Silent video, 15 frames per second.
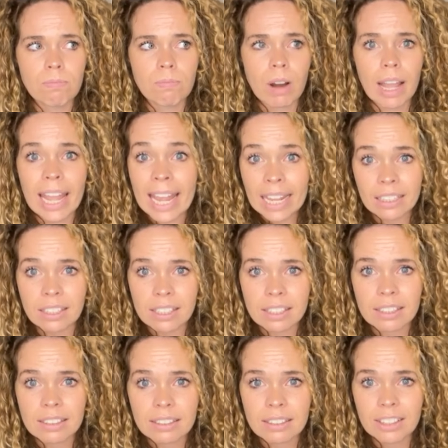it,
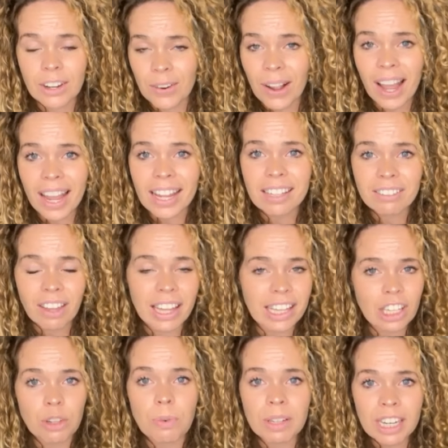okay? Like
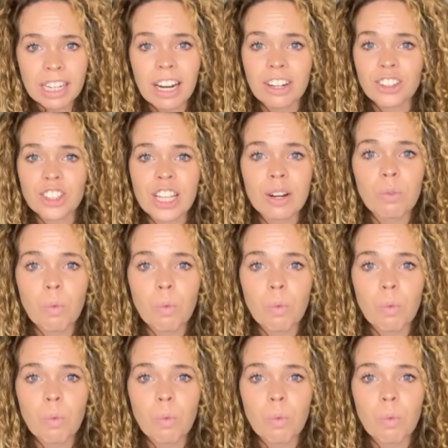we need to understand